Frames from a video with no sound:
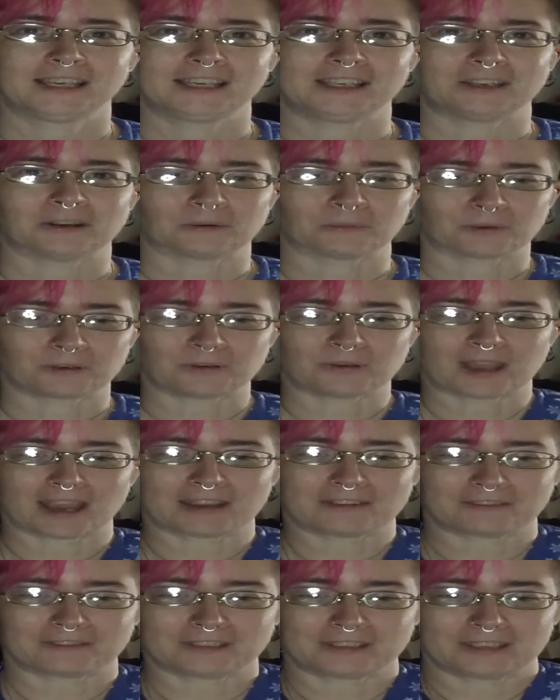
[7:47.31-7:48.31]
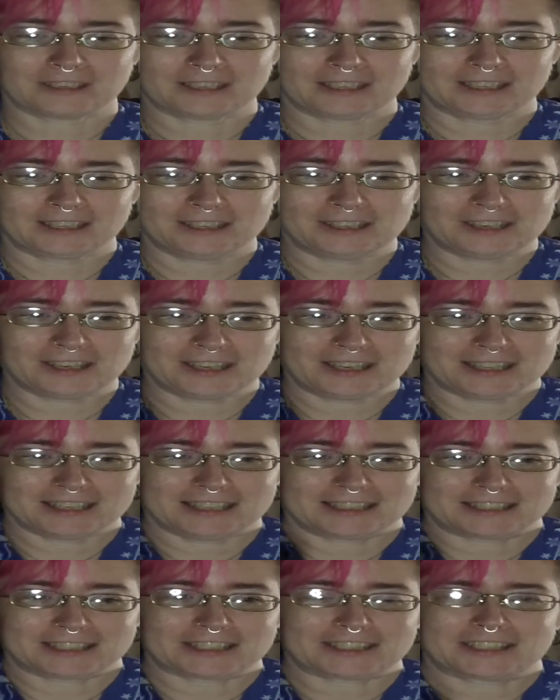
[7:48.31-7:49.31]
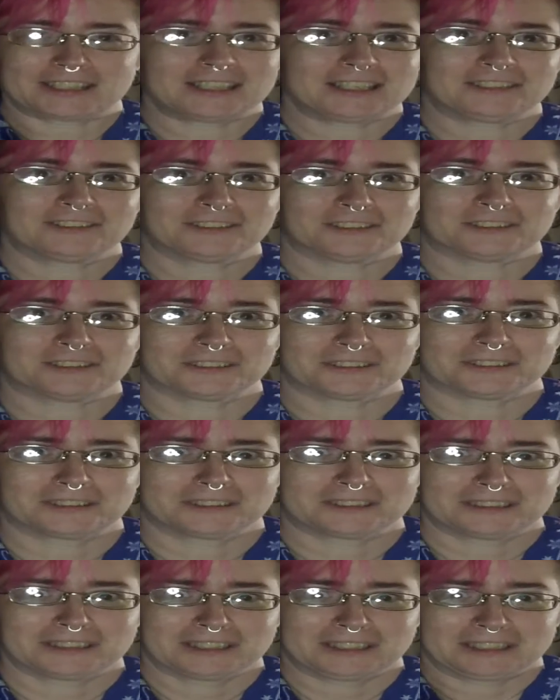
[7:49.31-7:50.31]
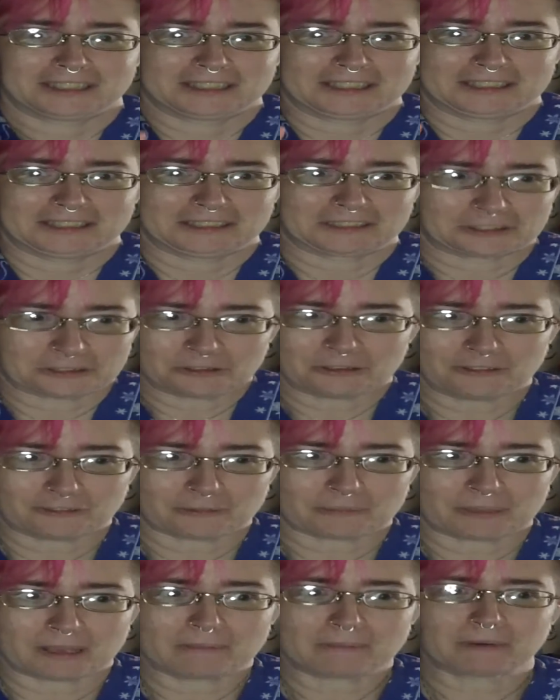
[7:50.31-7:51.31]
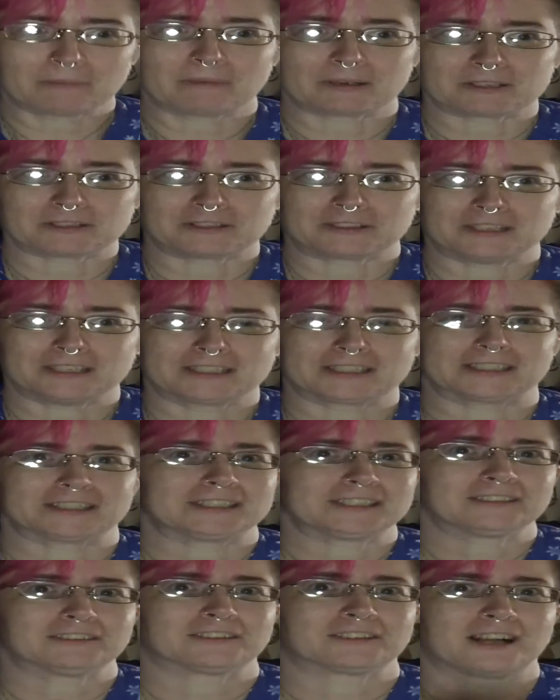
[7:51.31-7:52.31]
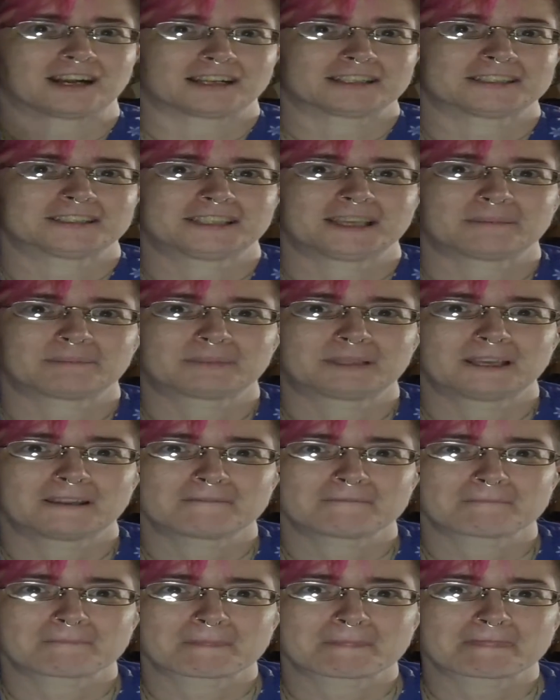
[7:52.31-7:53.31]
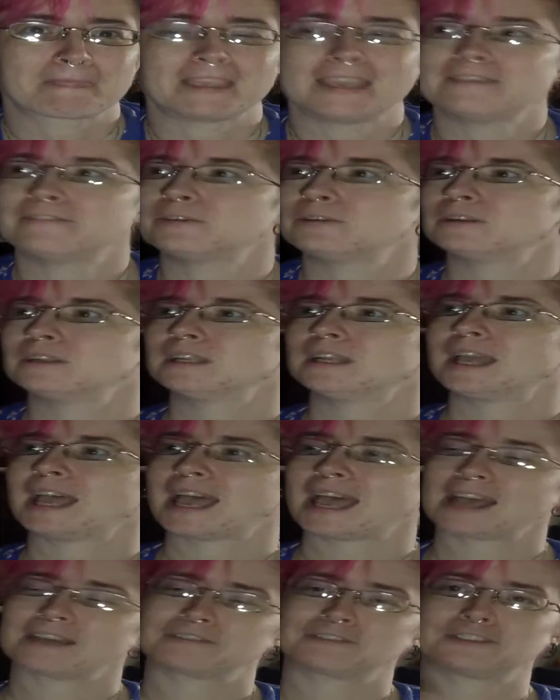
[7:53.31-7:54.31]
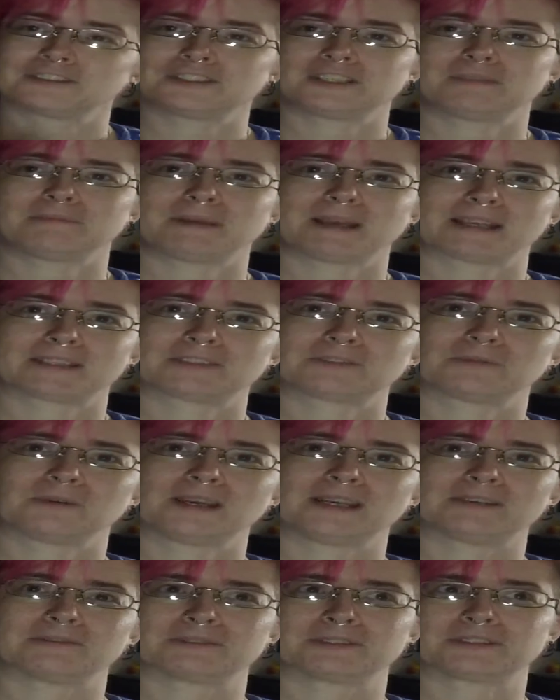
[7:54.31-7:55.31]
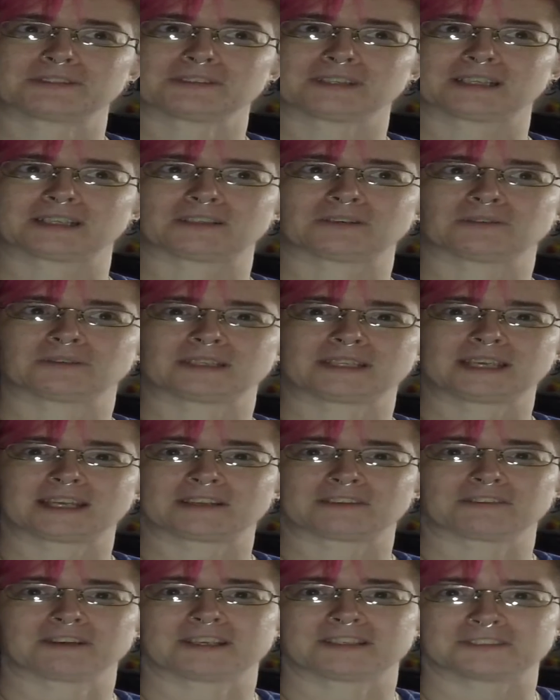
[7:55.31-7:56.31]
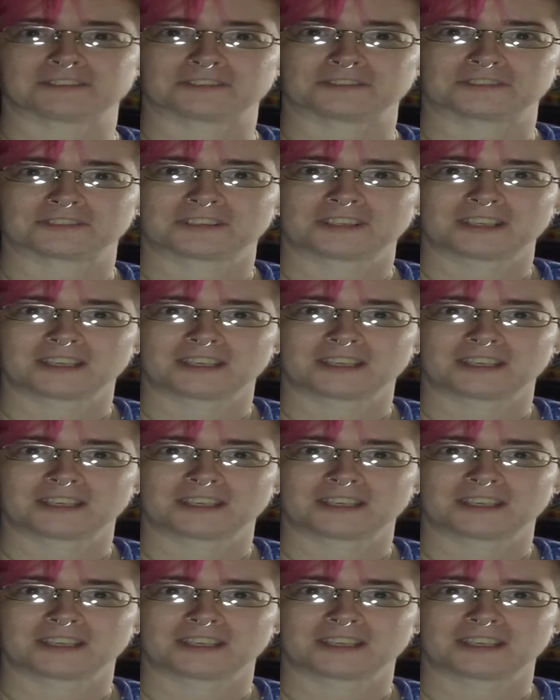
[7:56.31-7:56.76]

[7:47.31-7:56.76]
You know when you have it's a single they're two different people, but it's a single concept. Even after she had passed away, it was still like going to Ken and Grace's.